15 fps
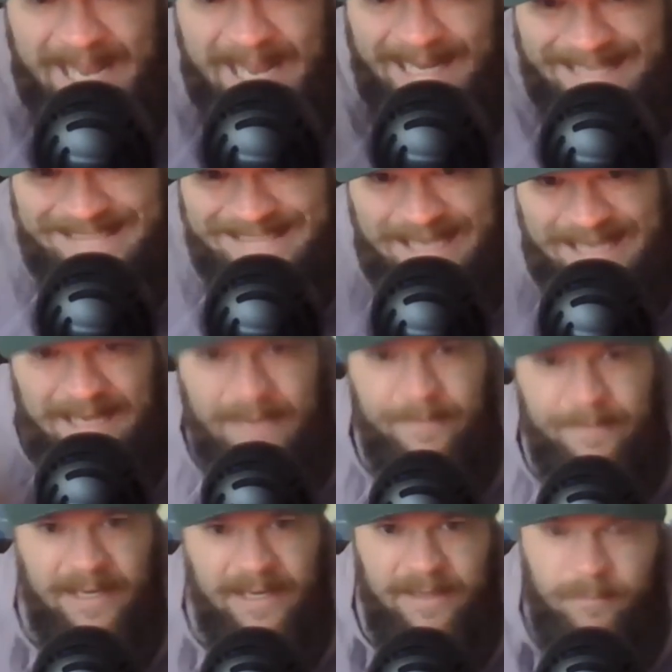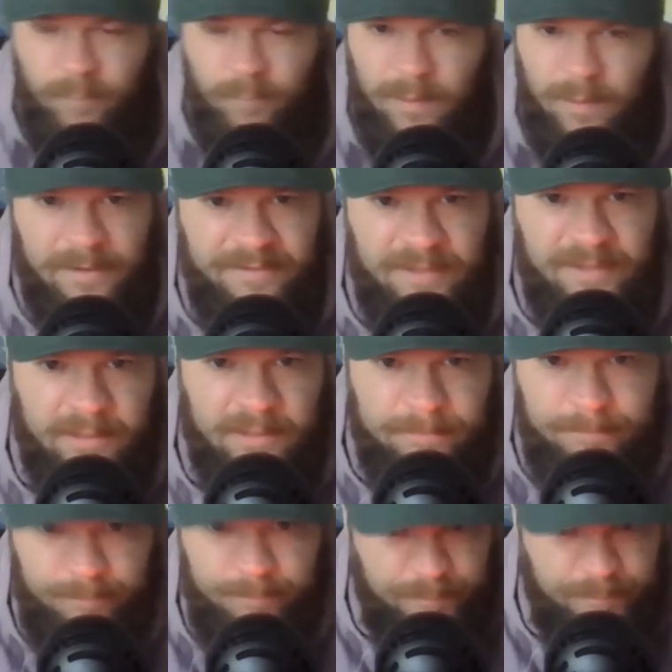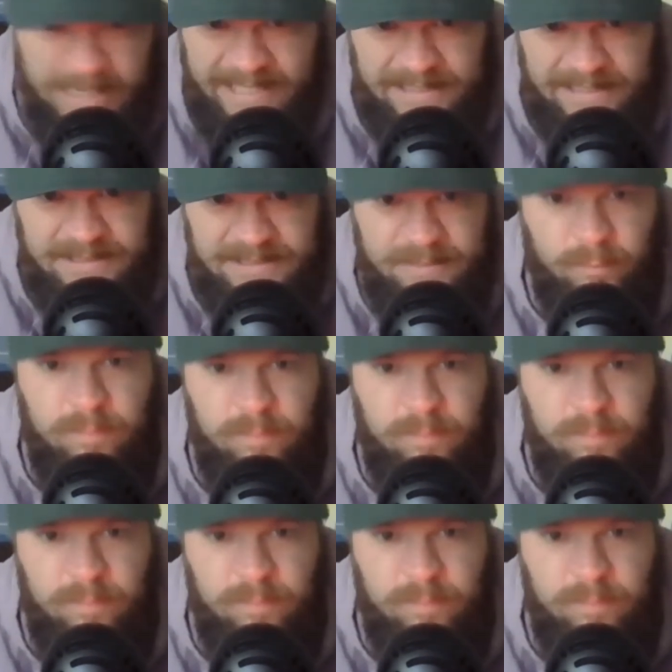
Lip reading: at a time in one of the biggest